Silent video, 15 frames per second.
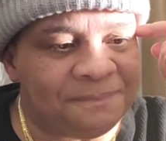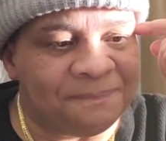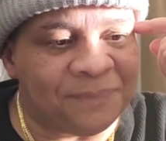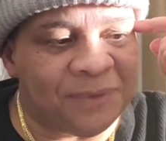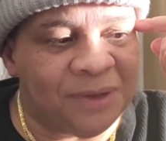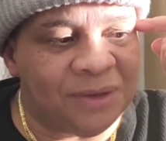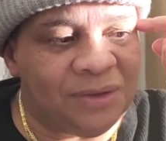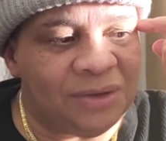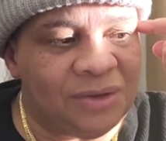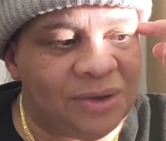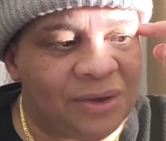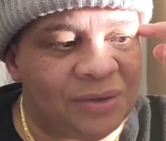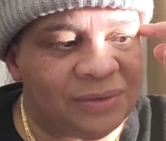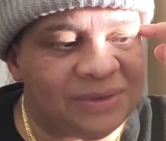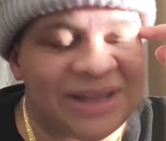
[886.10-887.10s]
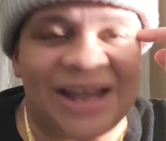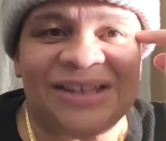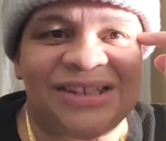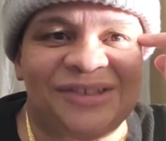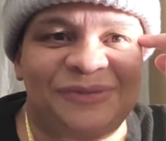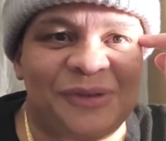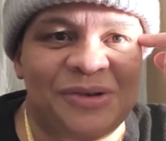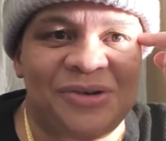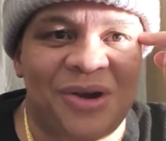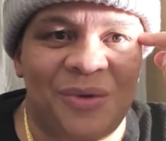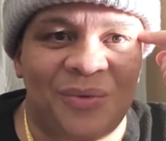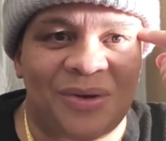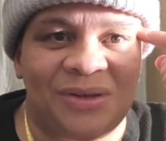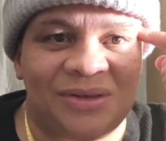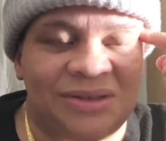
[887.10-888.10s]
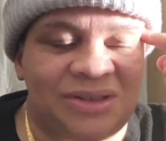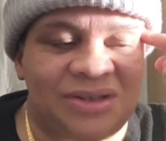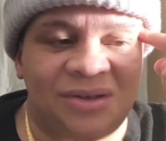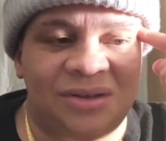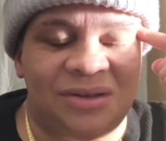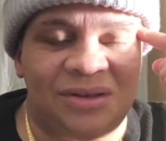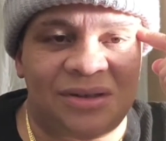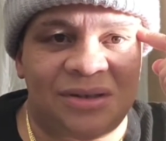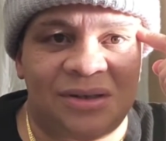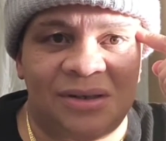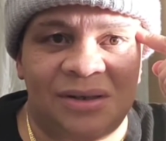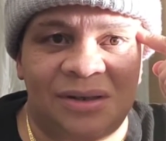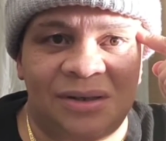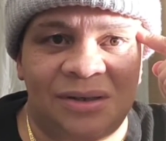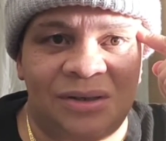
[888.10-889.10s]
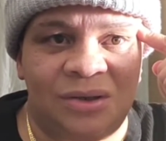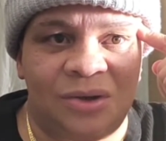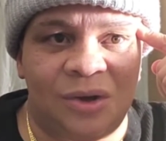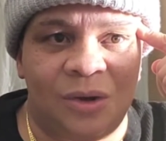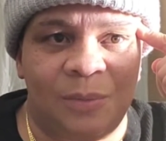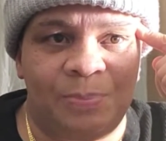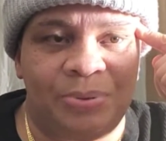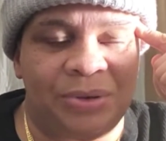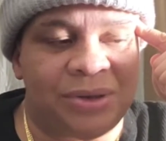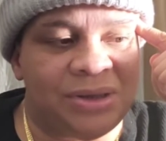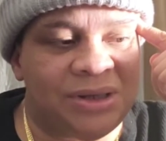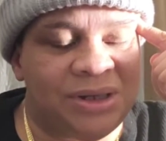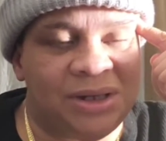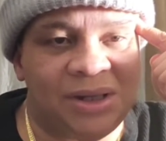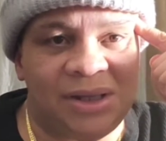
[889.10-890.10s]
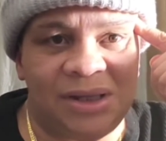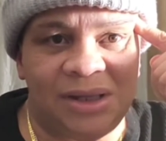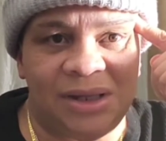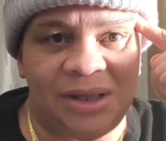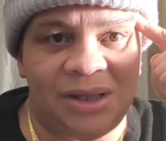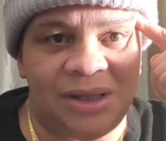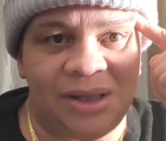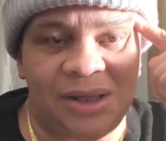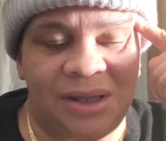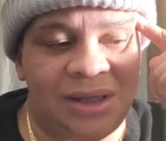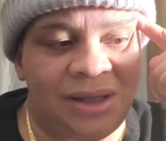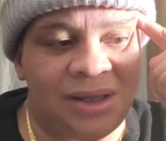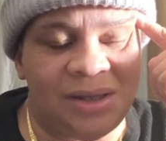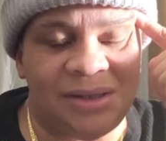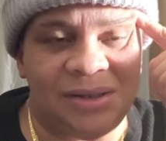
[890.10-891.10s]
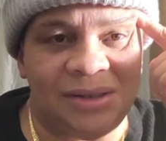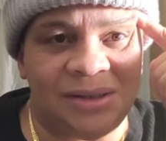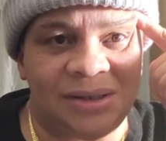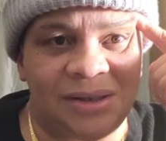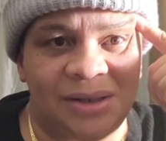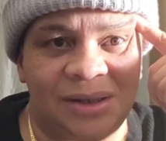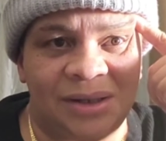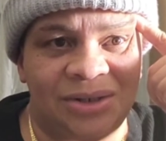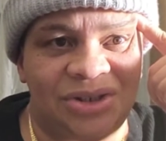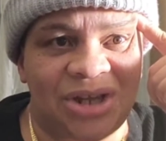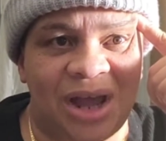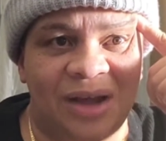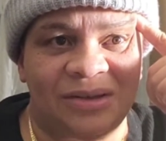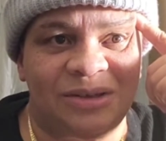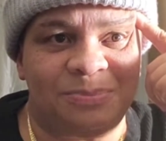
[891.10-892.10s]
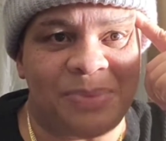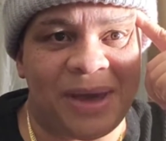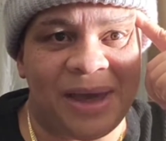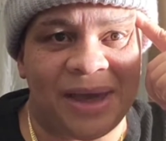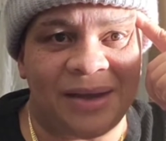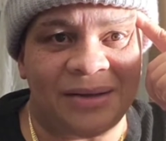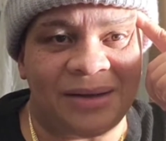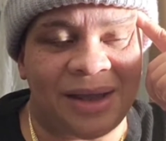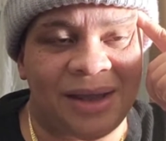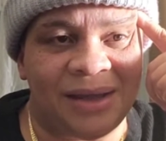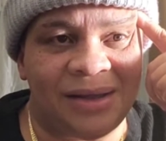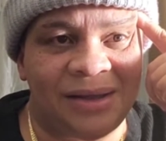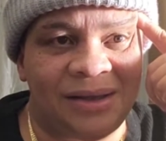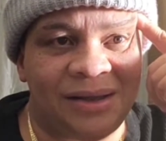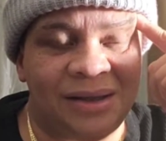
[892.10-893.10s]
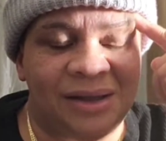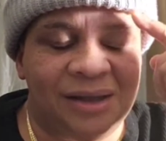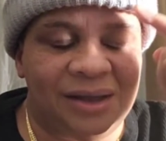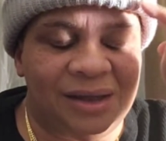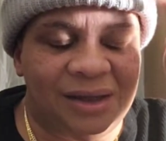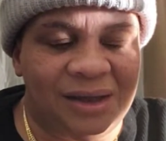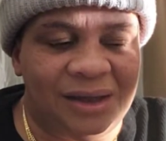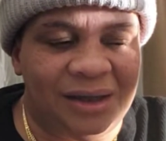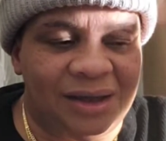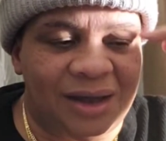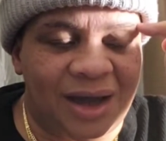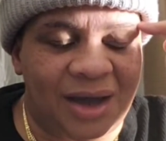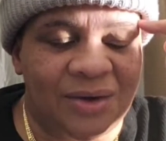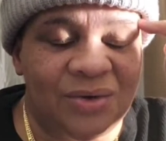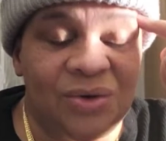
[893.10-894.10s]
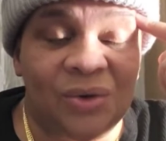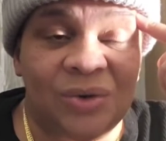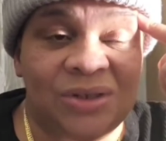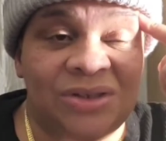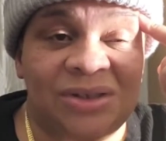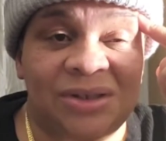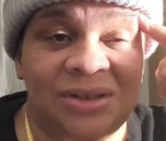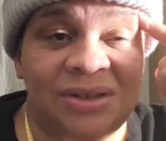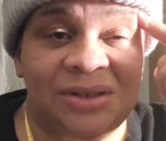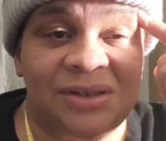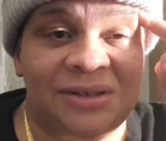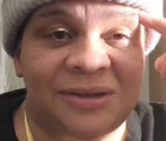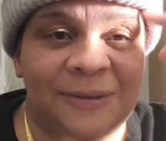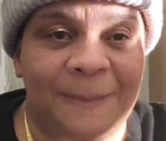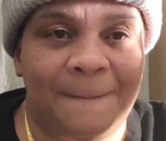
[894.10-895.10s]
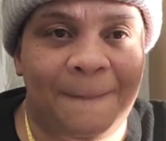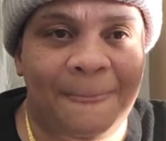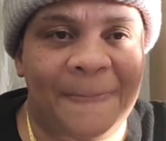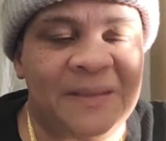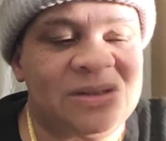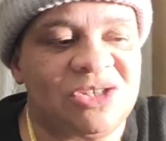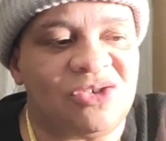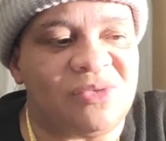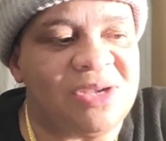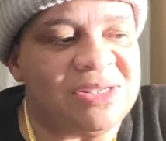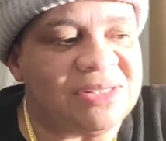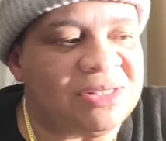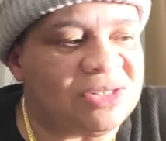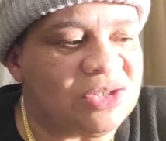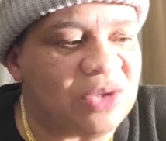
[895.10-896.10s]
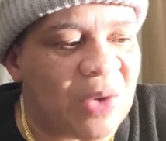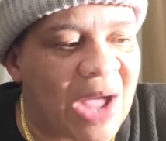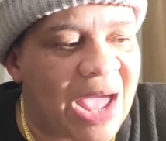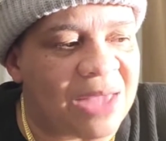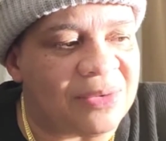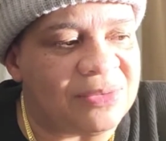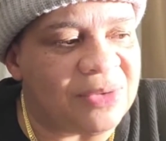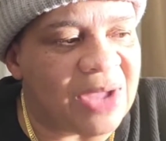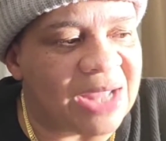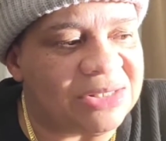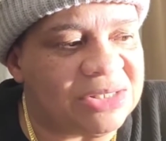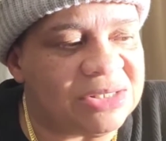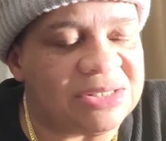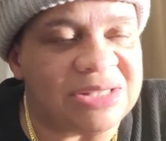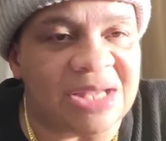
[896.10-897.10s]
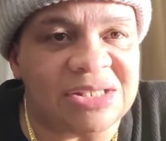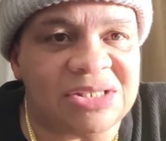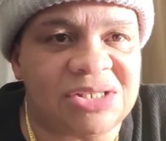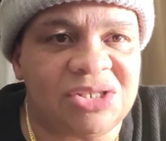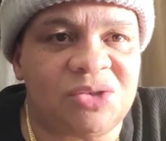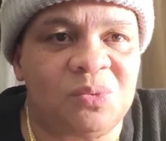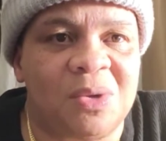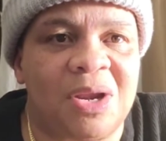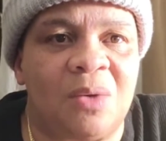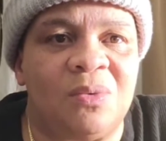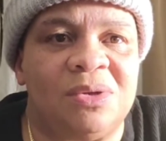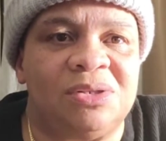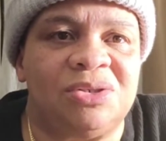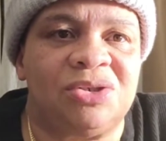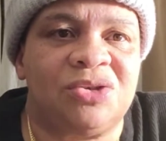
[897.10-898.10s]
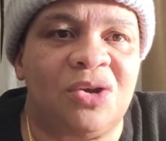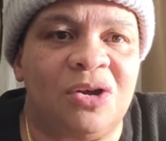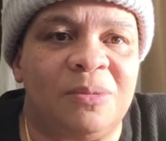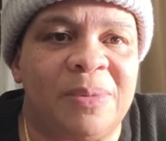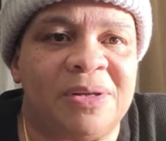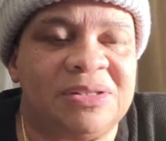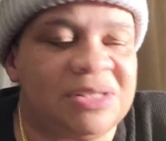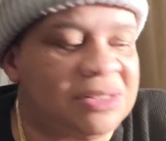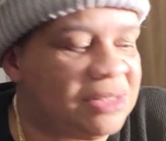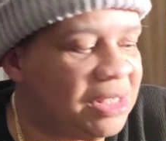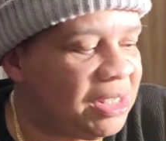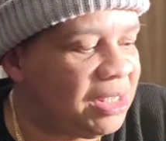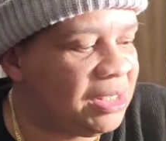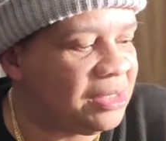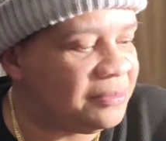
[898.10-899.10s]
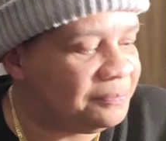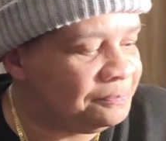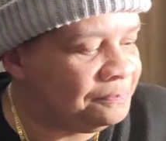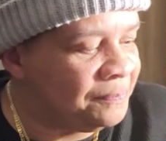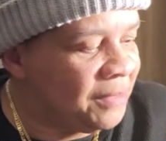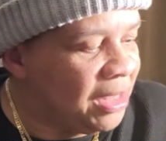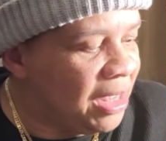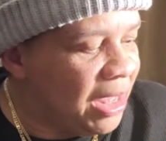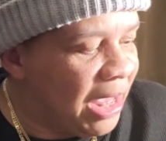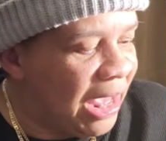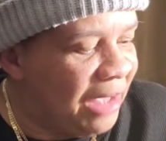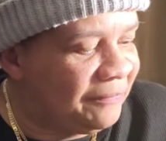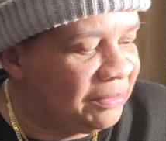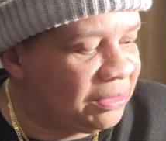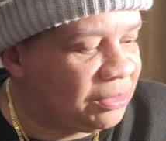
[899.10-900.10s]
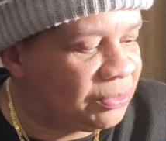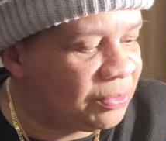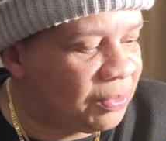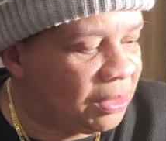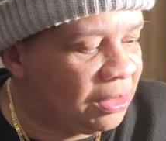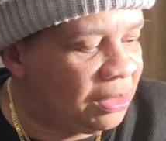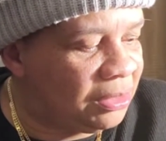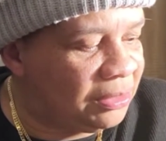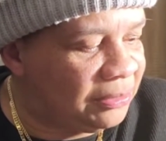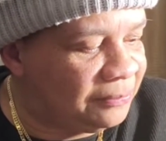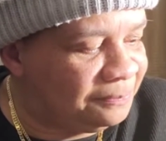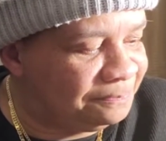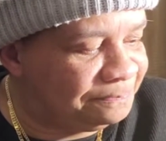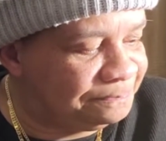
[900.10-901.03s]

you know that's for no one to to you know put a knee in a child's back like i don't know it's just it's crazy so i don't know i just that's just what i wanted to talk about today and have a little um